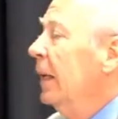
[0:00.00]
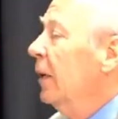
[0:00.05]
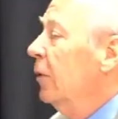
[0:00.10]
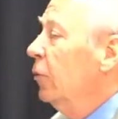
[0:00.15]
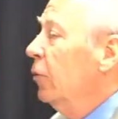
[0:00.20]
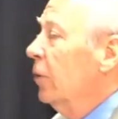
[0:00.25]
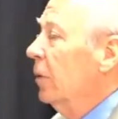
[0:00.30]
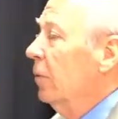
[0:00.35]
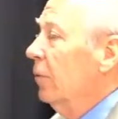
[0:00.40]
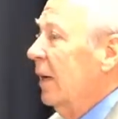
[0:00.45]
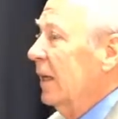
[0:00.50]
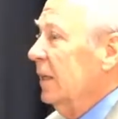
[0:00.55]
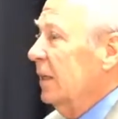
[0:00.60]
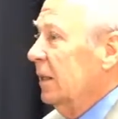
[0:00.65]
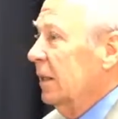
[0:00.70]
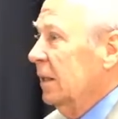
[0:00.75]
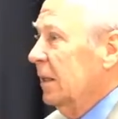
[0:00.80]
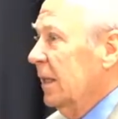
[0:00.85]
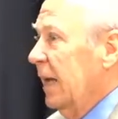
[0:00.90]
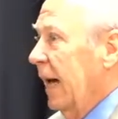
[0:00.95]
during the rest
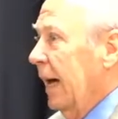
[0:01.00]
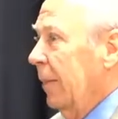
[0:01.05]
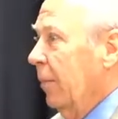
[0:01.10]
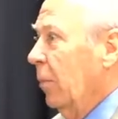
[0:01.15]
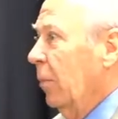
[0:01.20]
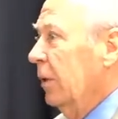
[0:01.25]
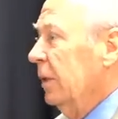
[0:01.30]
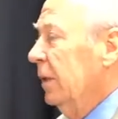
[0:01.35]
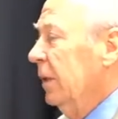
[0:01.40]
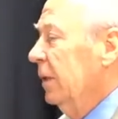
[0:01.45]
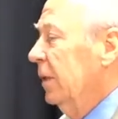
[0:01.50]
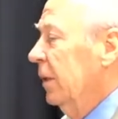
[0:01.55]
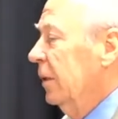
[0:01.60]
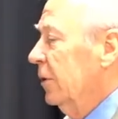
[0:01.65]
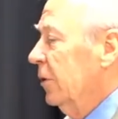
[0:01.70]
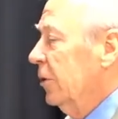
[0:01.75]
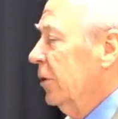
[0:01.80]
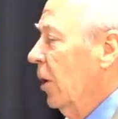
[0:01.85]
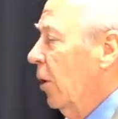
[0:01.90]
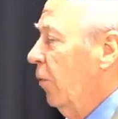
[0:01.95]
of the time when
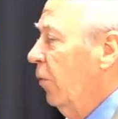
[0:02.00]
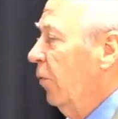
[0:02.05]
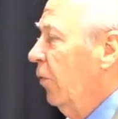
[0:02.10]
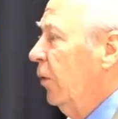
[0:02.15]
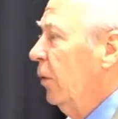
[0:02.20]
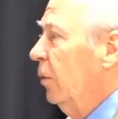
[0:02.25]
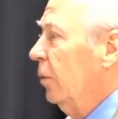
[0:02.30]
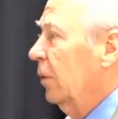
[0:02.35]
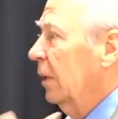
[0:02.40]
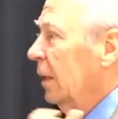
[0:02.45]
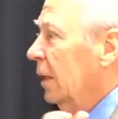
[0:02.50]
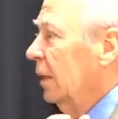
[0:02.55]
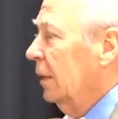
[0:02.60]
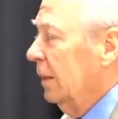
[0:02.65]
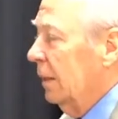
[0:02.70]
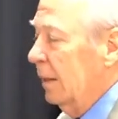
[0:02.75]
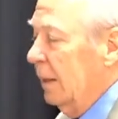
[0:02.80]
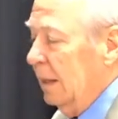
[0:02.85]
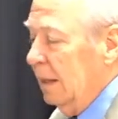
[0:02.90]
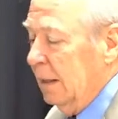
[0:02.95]
there's no food in
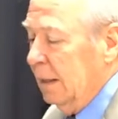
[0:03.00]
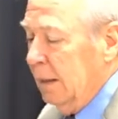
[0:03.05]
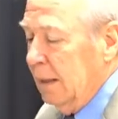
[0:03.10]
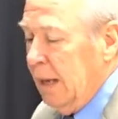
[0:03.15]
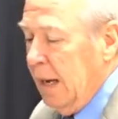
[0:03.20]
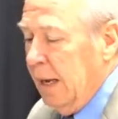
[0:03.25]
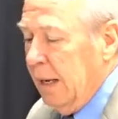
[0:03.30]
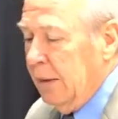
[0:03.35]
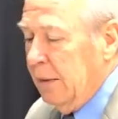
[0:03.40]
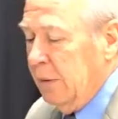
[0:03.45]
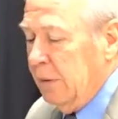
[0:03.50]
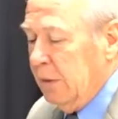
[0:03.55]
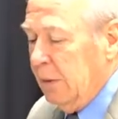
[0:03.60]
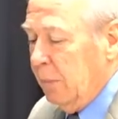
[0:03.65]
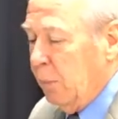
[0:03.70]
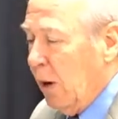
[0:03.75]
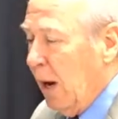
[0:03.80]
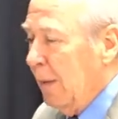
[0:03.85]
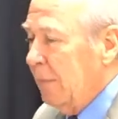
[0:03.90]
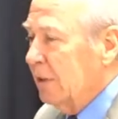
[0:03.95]
the
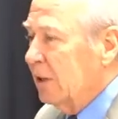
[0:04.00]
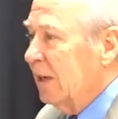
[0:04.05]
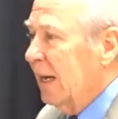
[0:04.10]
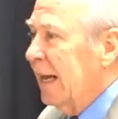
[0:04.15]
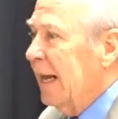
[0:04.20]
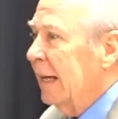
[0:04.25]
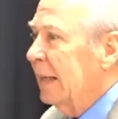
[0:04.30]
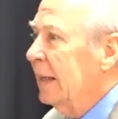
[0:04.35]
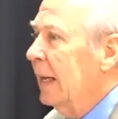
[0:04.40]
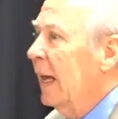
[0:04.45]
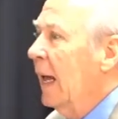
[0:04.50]
promised land,